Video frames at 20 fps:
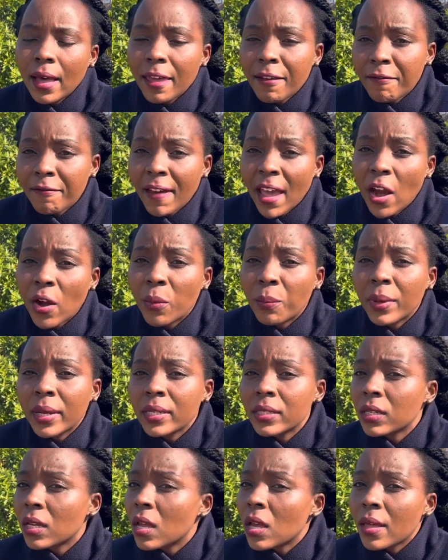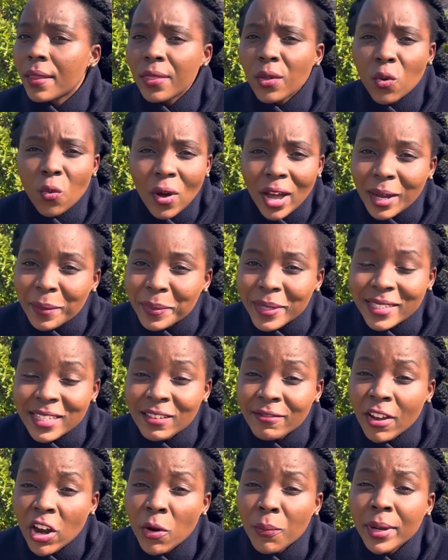environment. The workplace
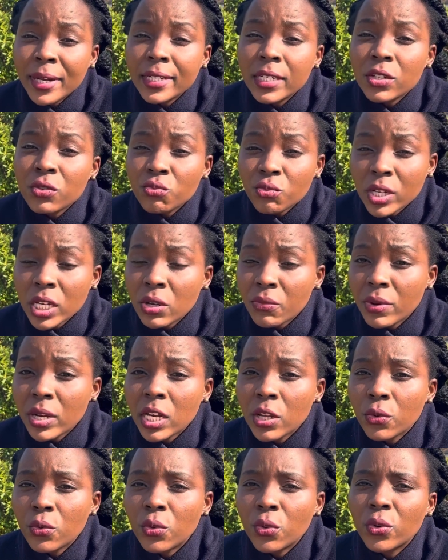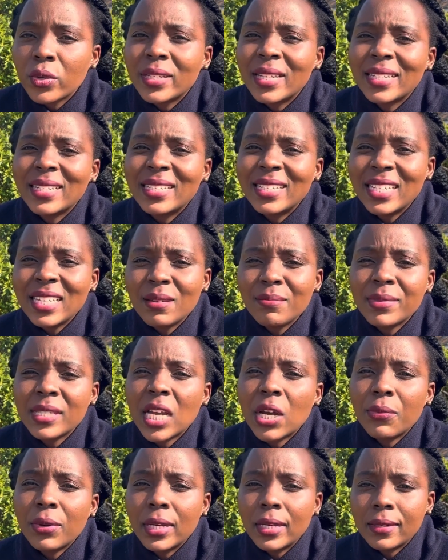environment is really, really good. The teams
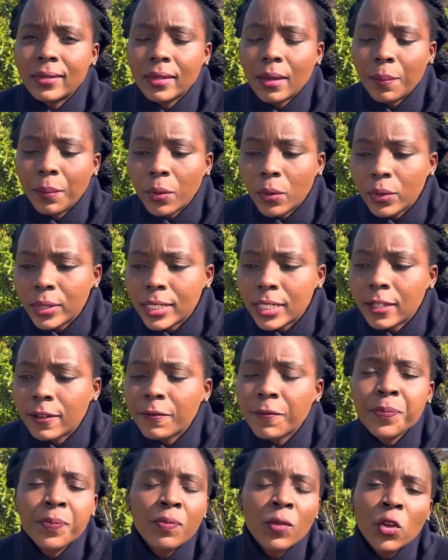are really supportive.